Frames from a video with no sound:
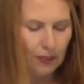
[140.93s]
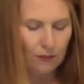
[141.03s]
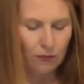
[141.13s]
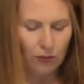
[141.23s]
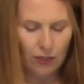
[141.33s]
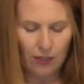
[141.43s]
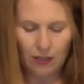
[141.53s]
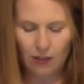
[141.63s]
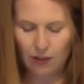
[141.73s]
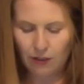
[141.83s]
If you
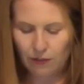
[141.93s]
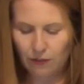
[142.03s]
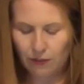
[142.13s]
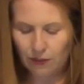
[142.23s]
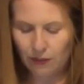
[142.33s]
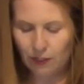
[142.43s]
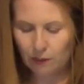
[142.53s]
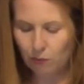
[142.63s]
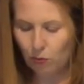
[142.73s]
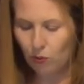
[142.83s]
think of this
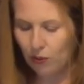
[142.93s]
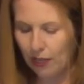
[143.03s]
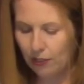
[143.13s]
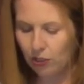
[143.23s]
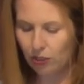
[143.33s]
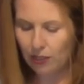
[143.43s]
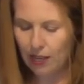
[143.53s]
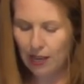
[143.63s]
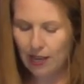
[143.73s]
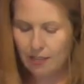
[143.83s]
bowl as your
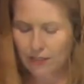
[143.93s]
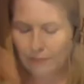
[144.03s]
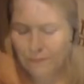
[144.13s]
cake,